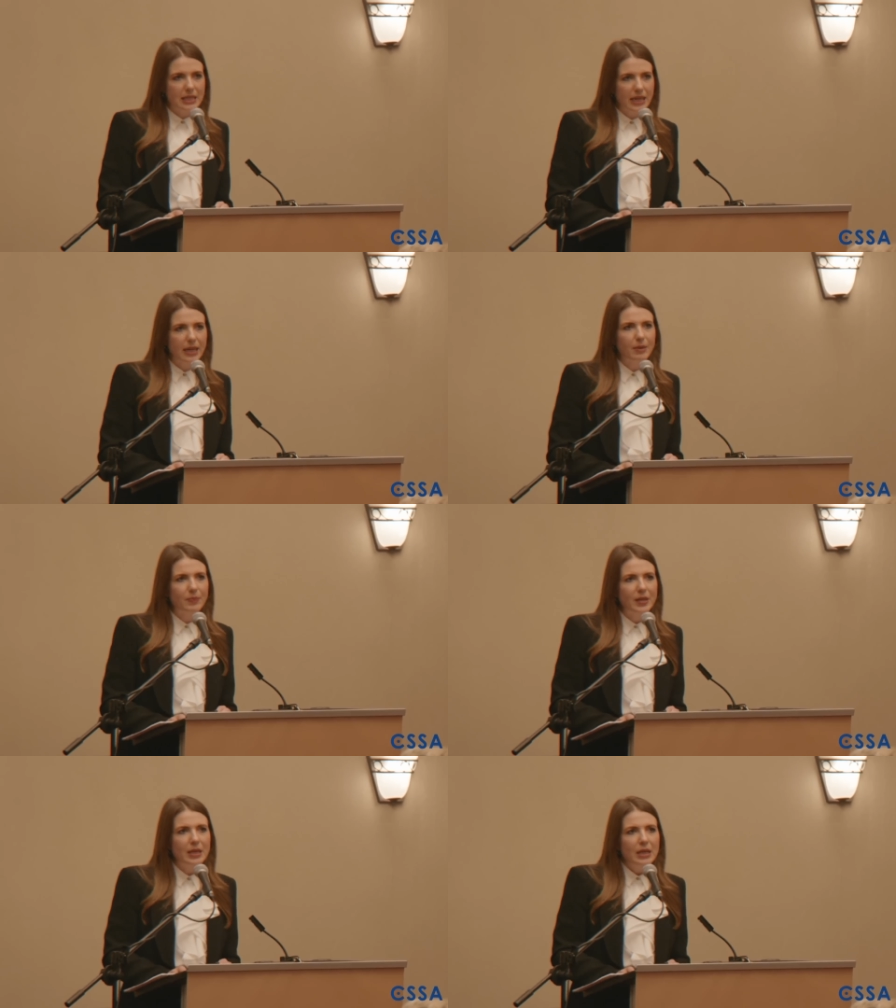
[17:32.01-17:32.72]

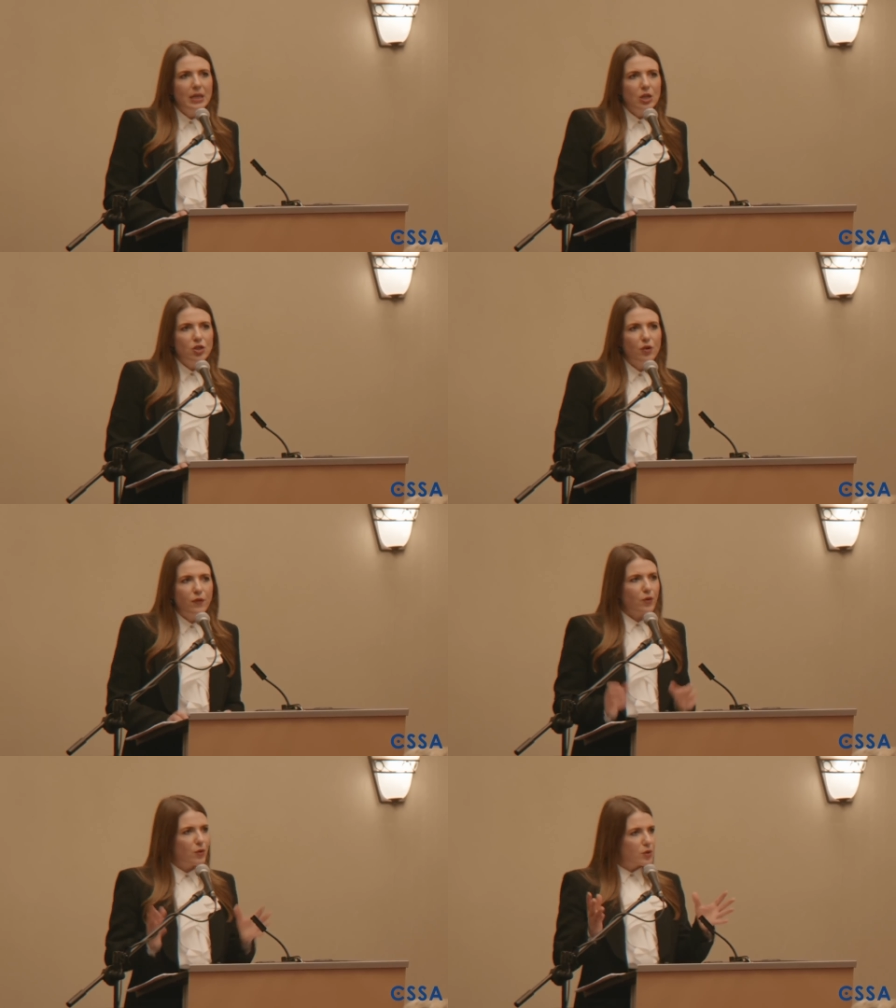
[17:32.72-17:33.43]
seen.
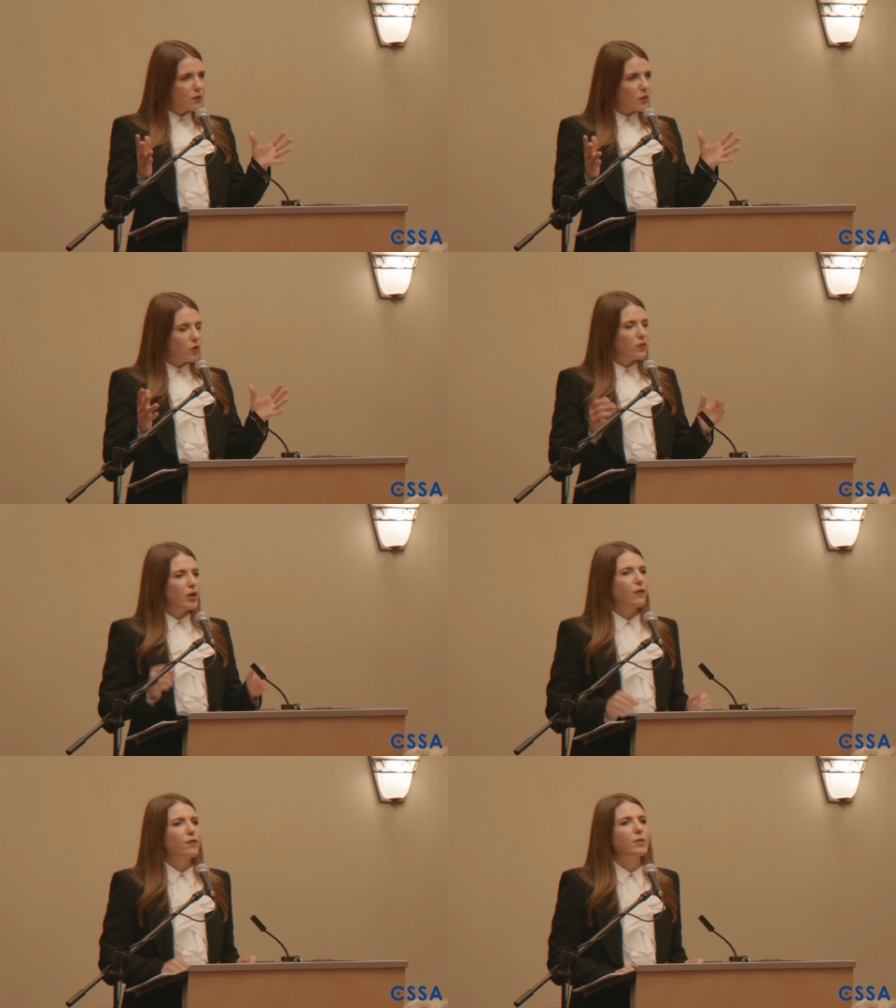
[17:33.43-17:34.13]
So, for those of you
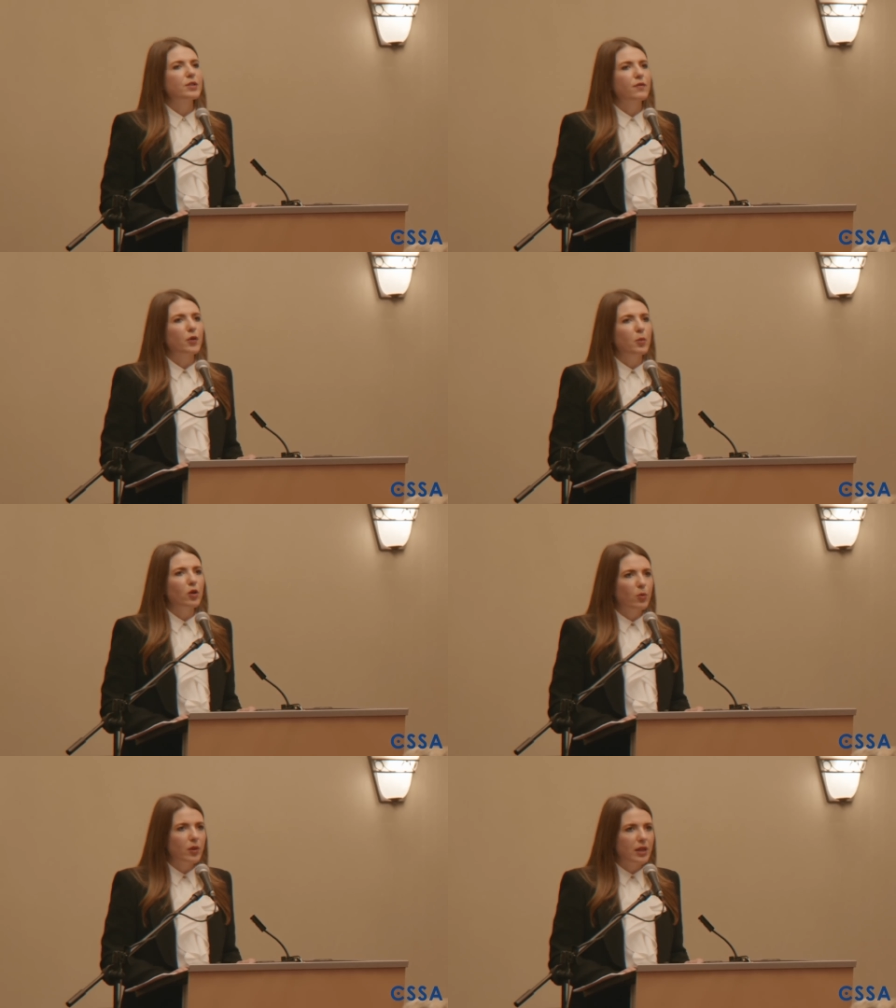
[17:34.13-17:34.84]
that are
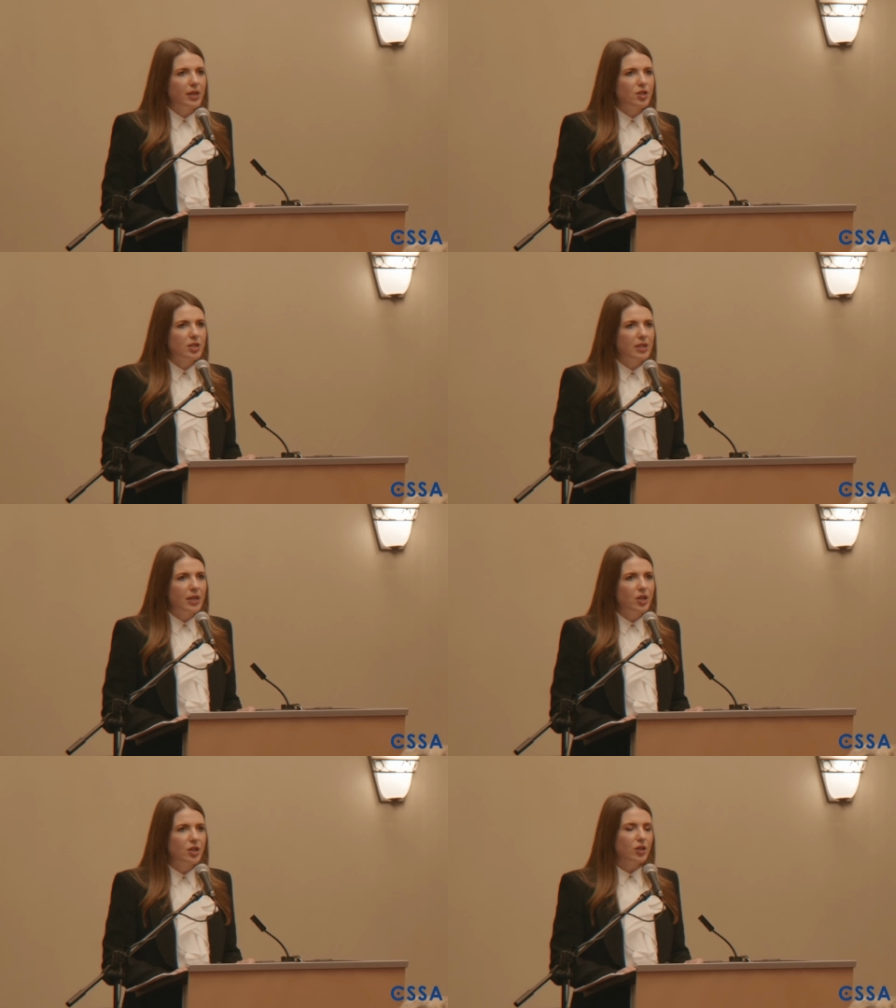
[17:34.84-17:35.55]
familiar with
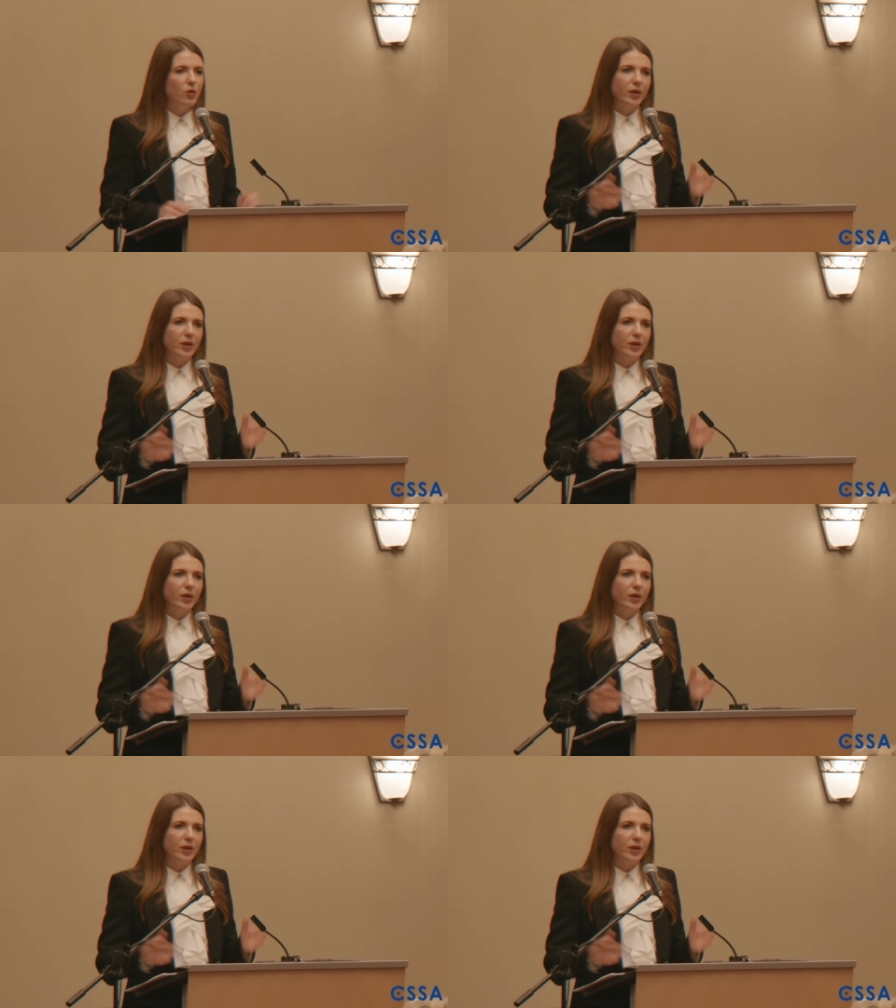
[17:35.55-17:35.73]
legislation,